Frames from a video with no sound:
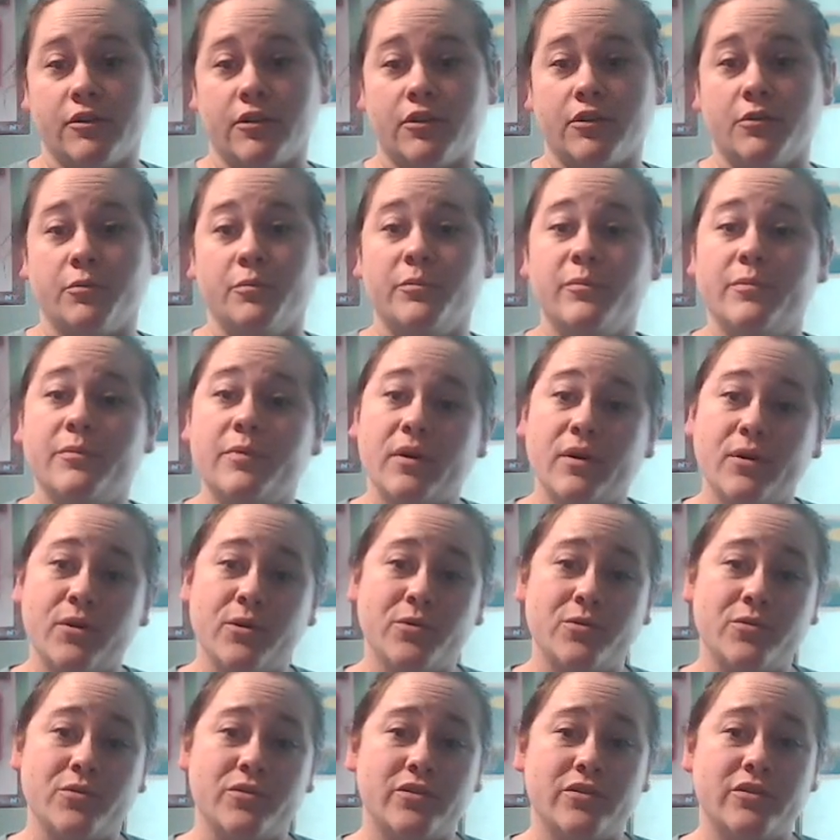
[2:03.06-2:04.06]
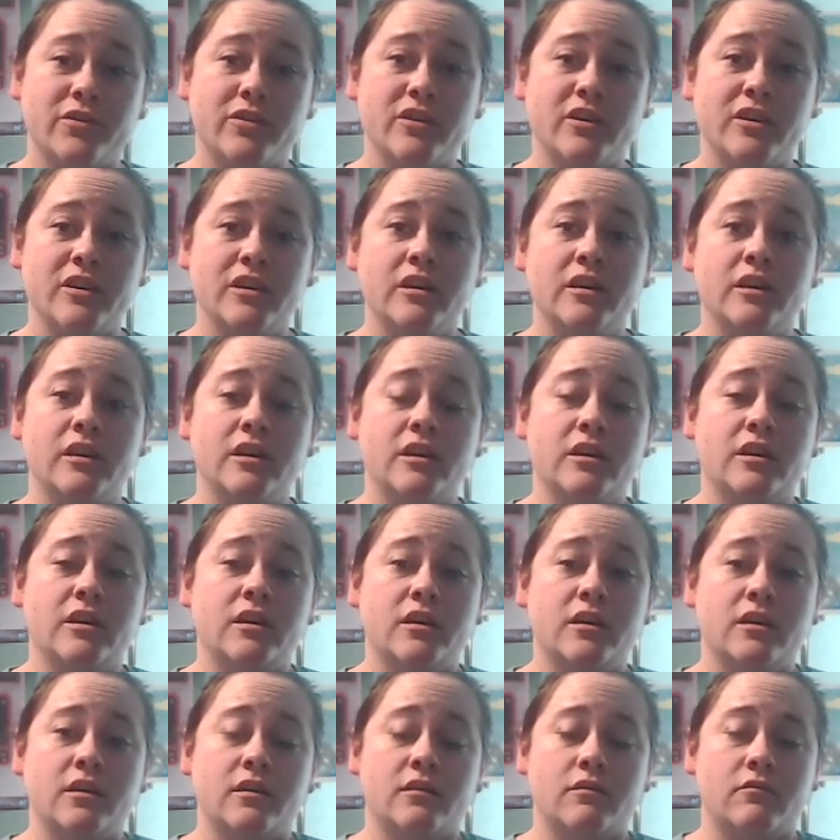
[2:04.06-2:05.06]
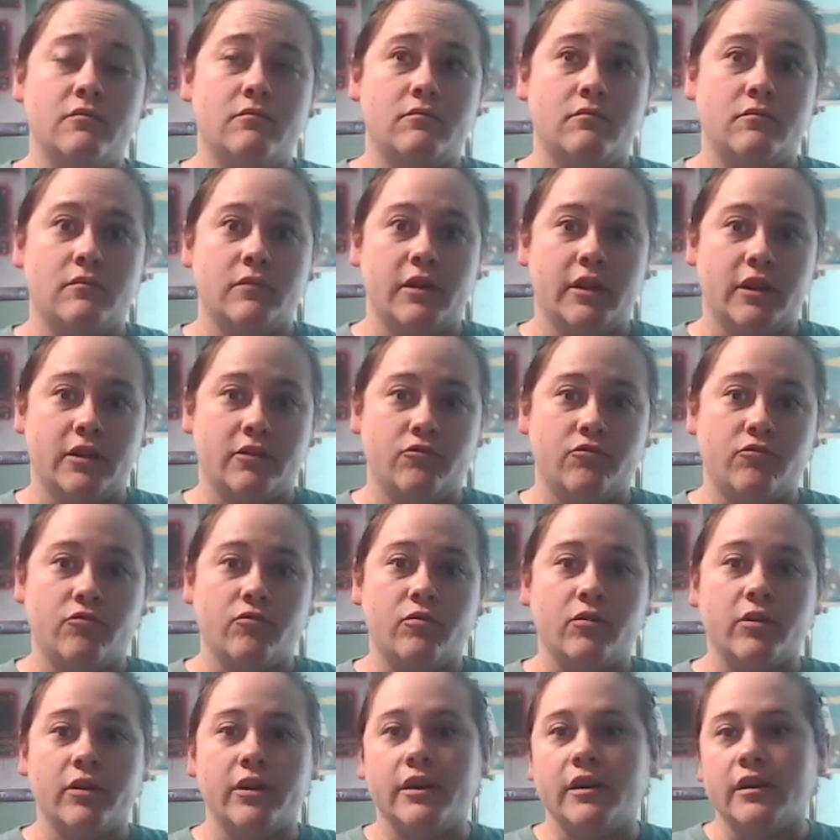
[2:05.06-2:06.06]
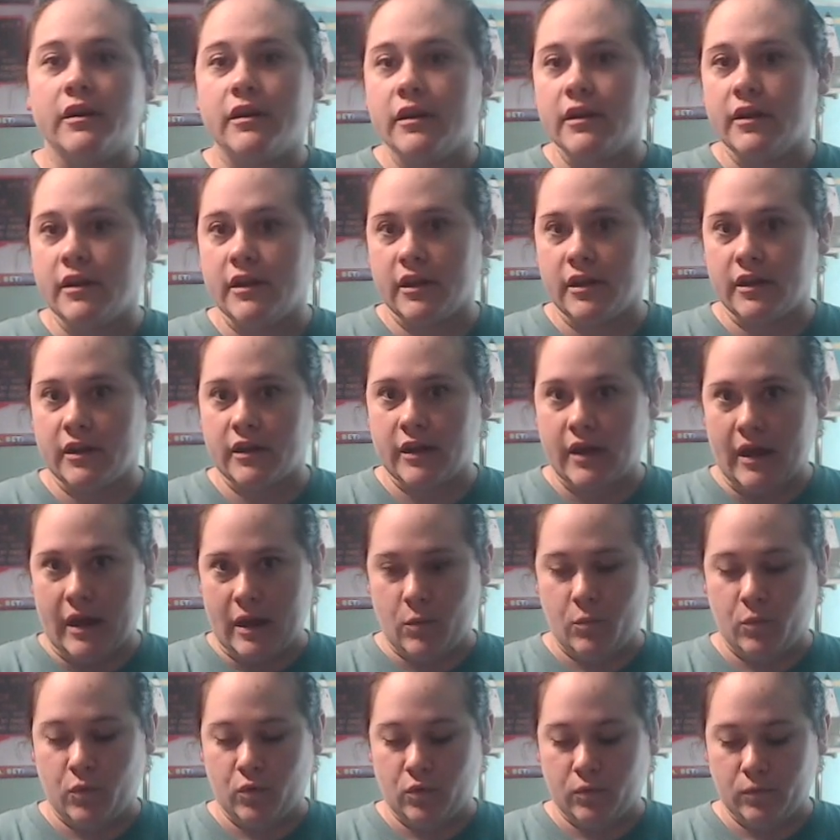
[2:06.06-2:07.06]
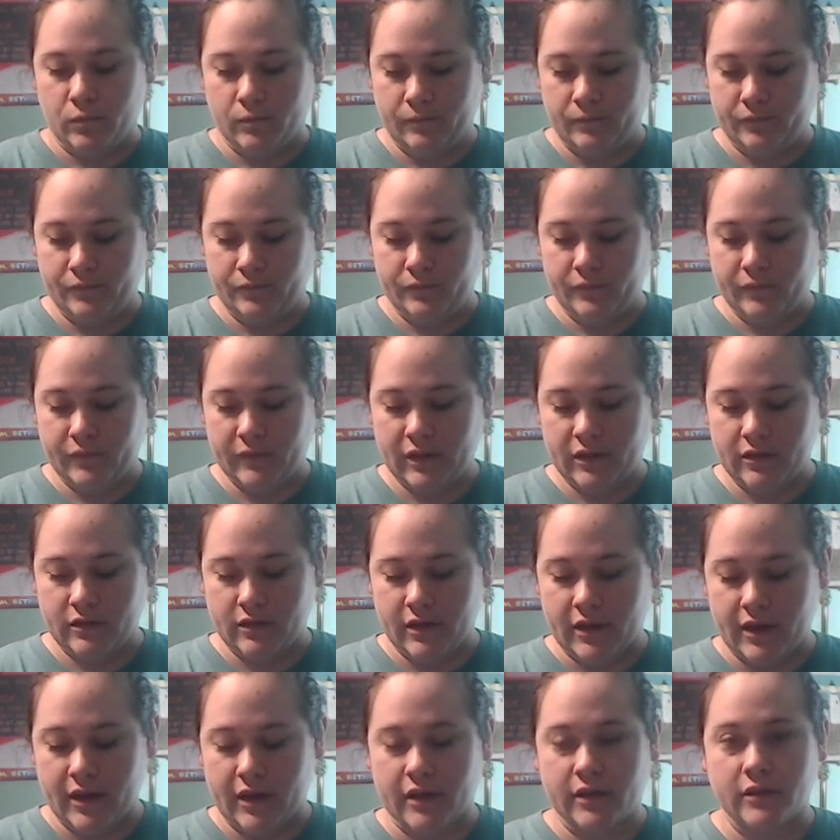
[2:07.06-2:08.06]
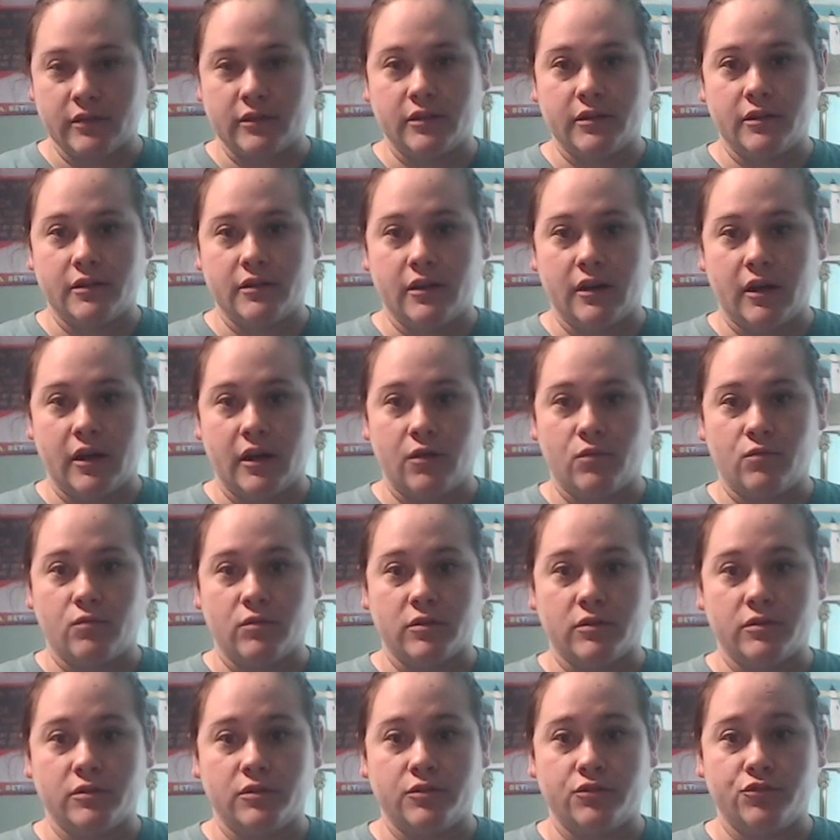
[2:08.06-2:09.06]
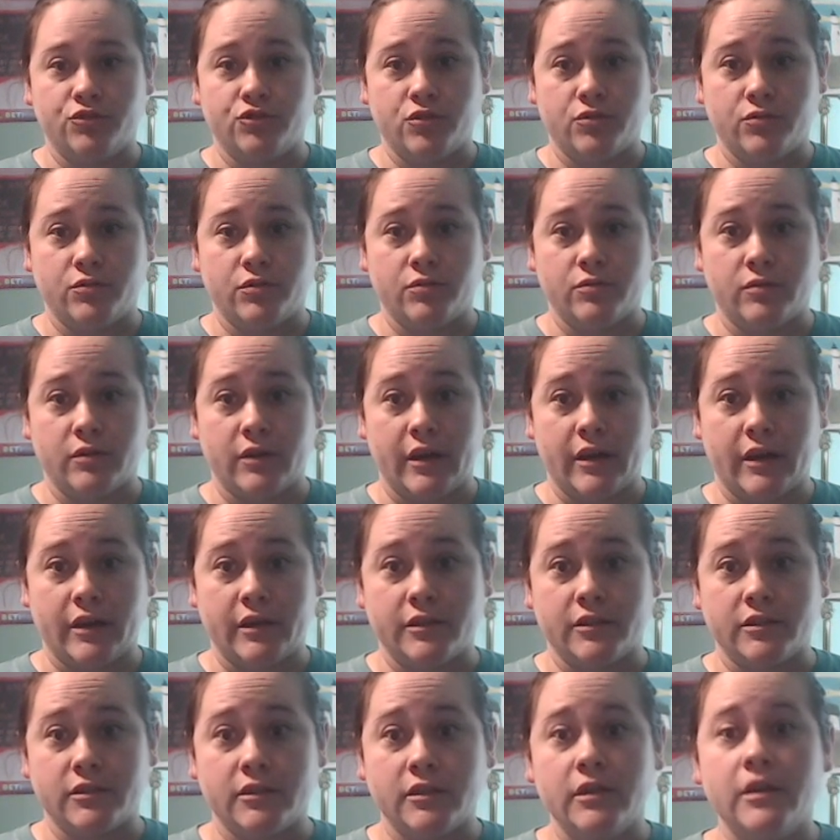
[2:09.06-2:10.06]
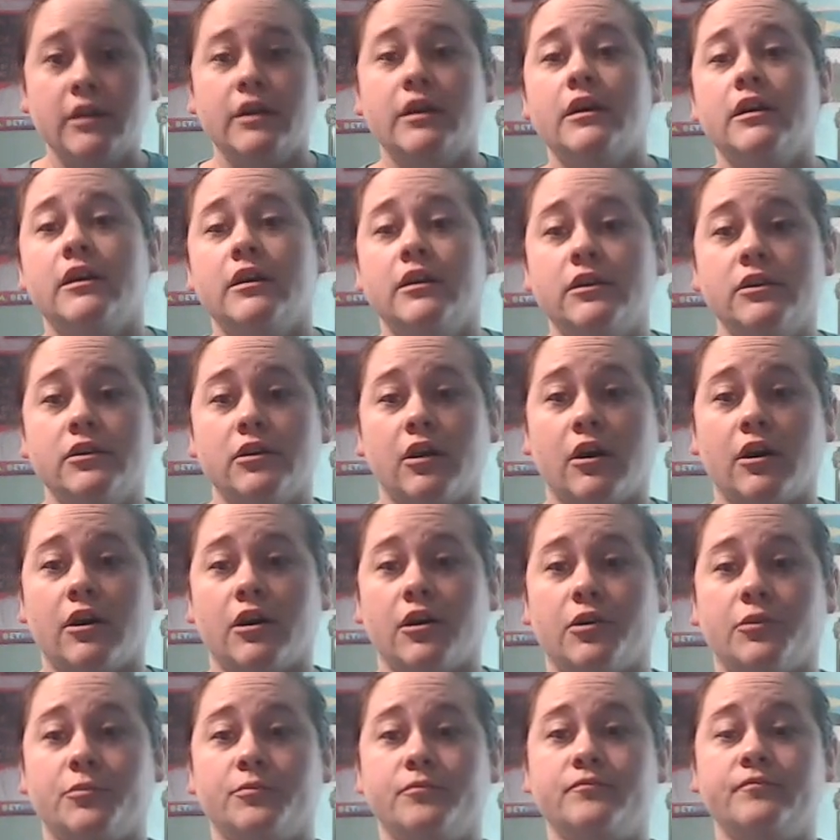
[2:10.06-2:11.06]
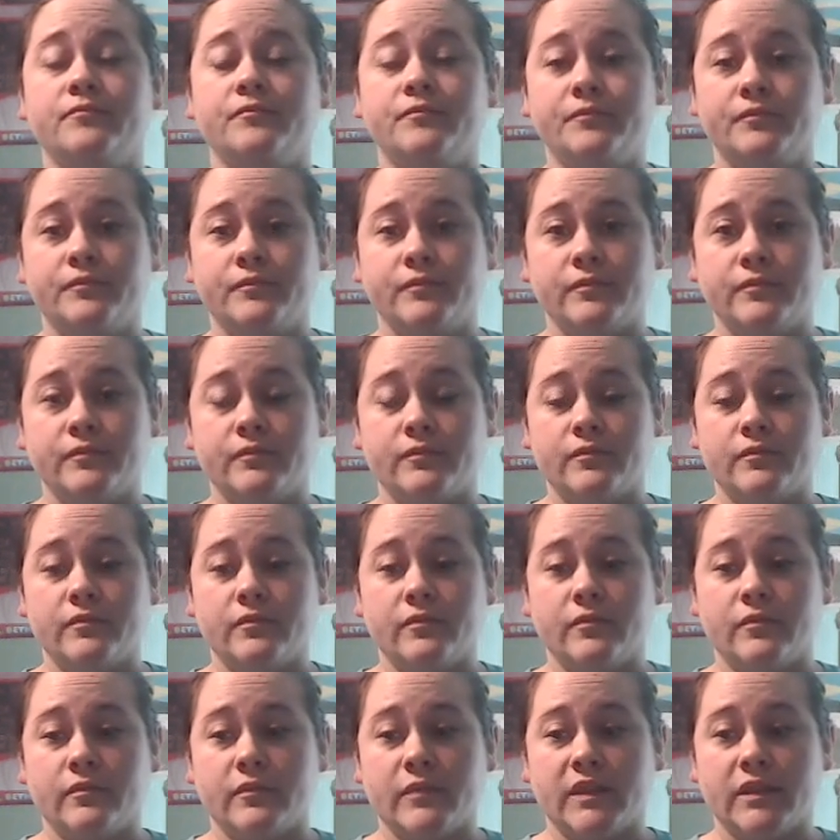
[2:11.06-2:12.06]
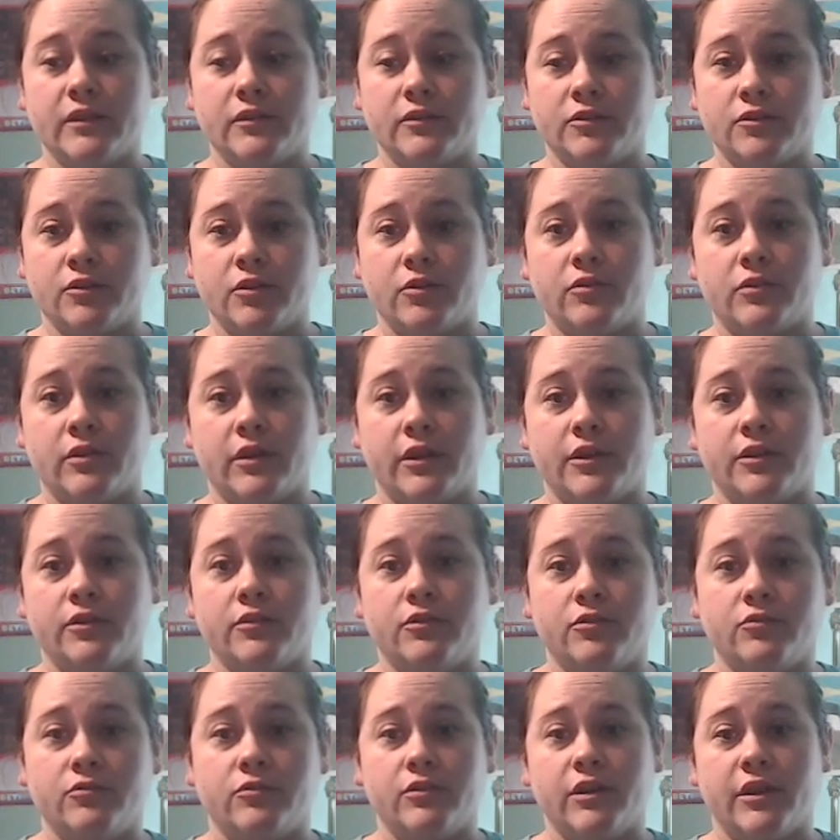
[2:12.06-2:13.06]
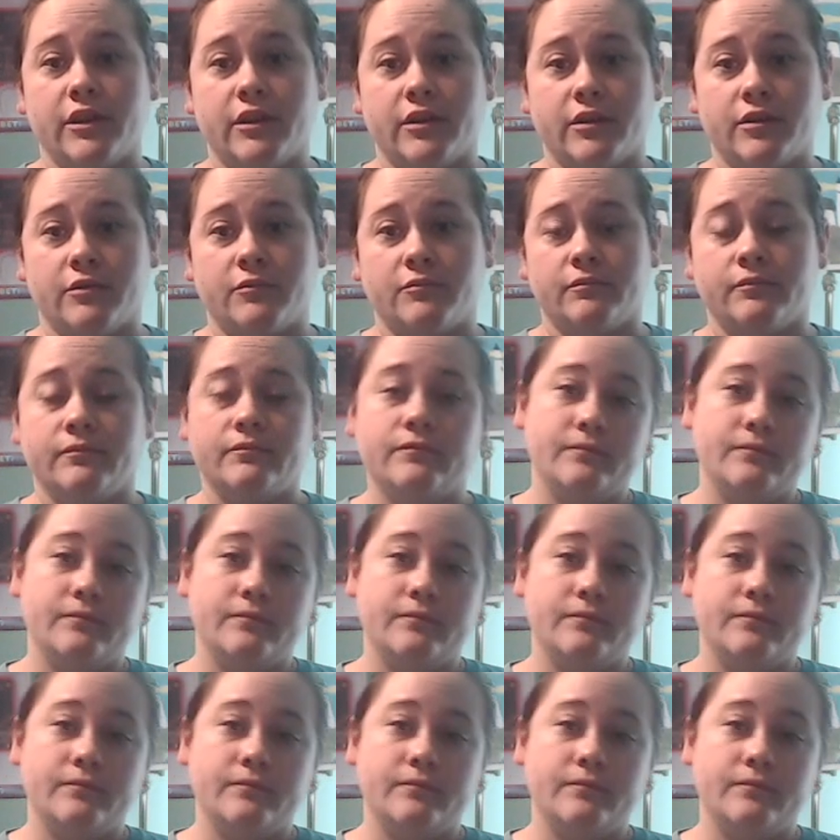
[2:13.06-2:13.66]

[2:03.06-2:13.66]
on both Android and Apple that I want to show you guys um, so that you can